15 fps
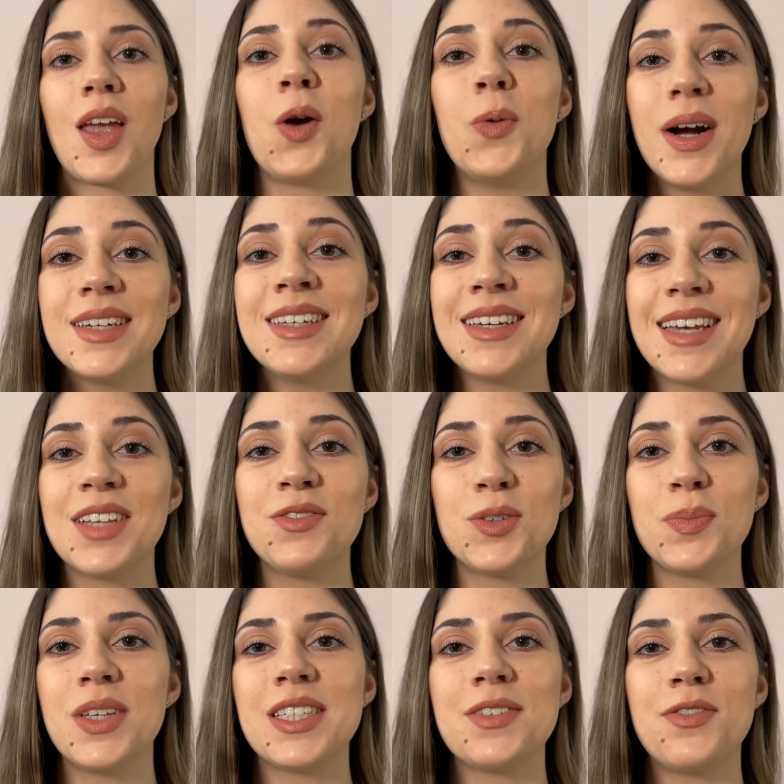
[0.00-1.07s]
What I get from
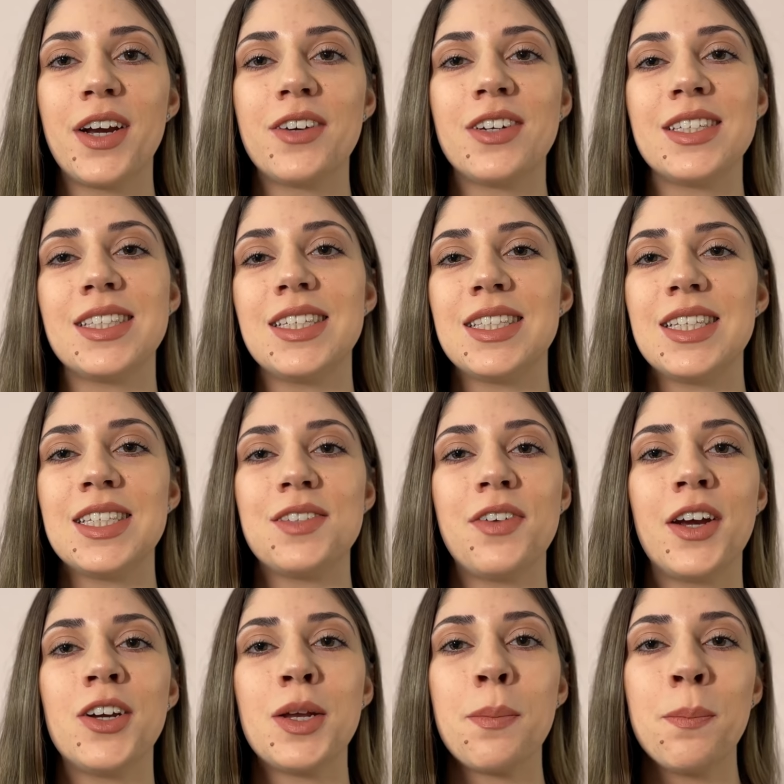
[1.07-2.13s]
this fragrance is this
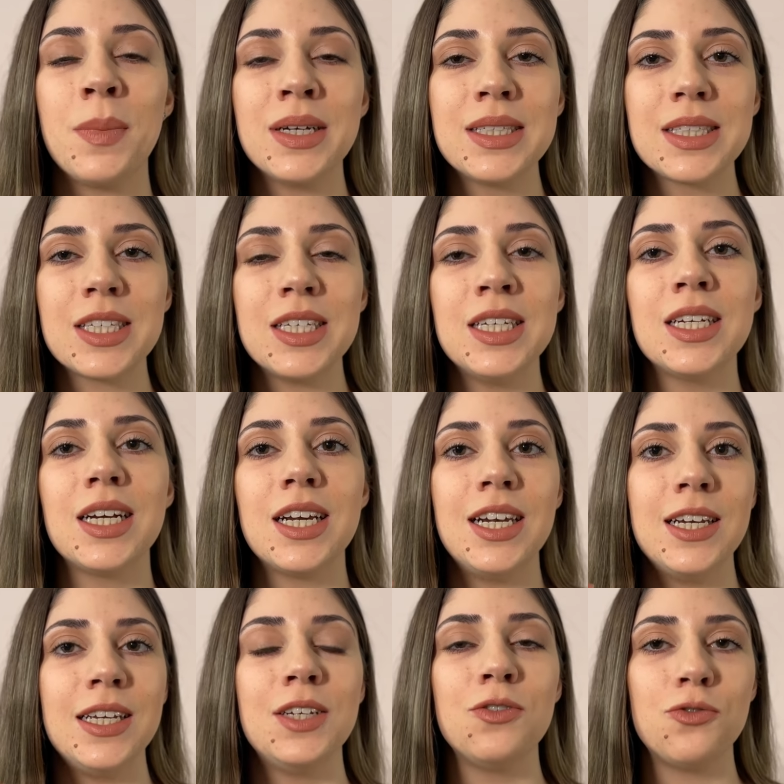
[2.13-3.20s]
very musky,
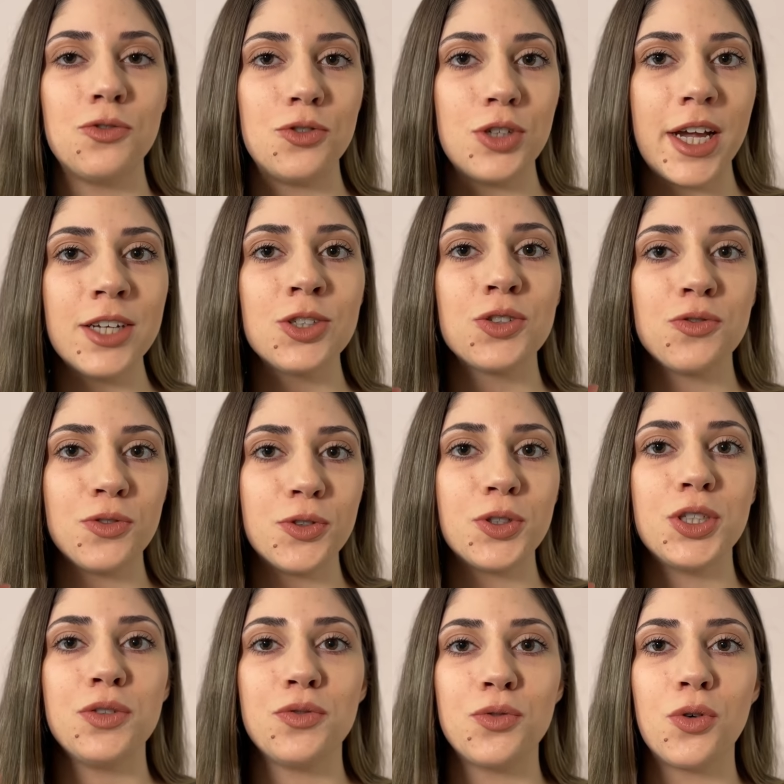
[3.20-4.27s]
clean, fresh
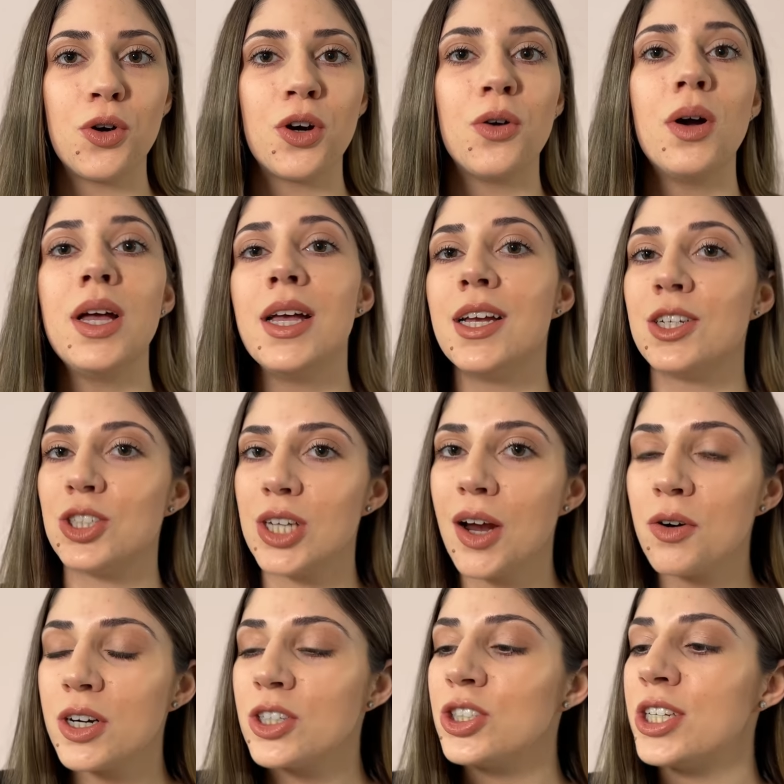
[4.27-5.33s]
Fruity Floral
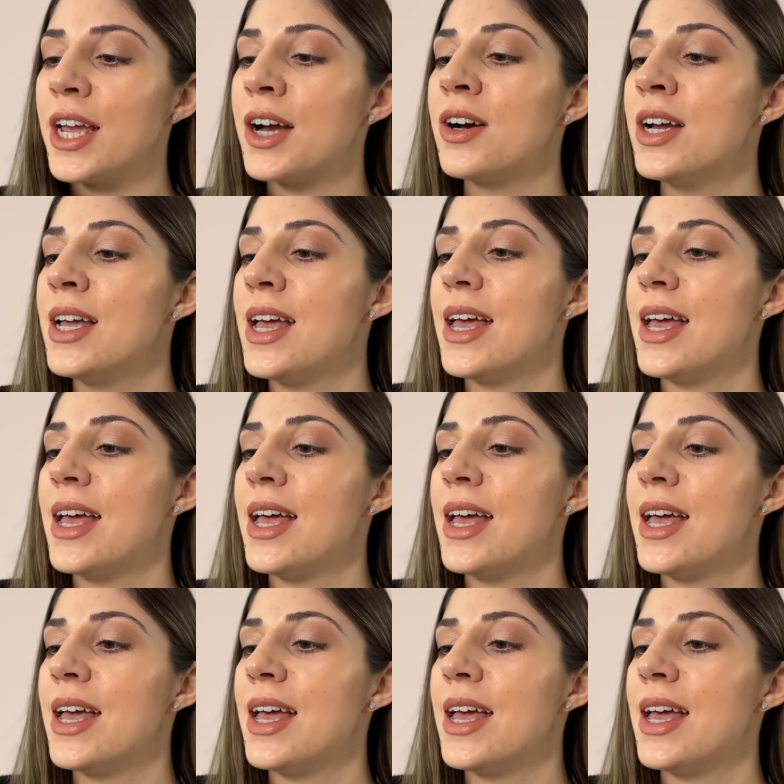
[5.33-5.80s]
shower gel.